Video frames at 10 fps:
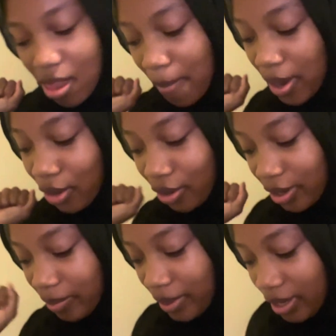my
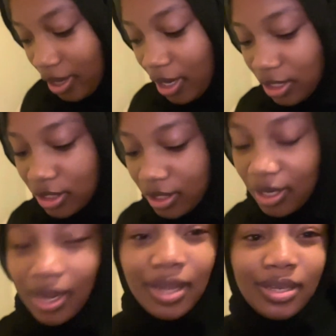chronic
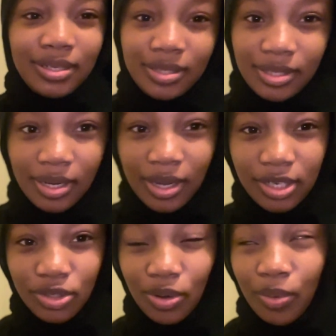medication, and this is an
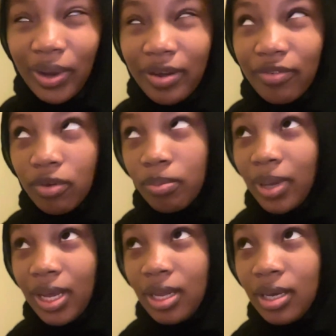extra one for
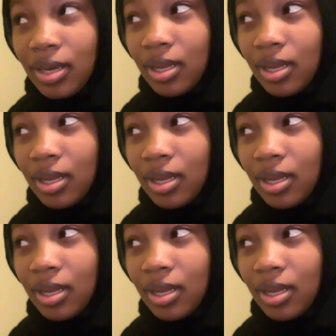pain.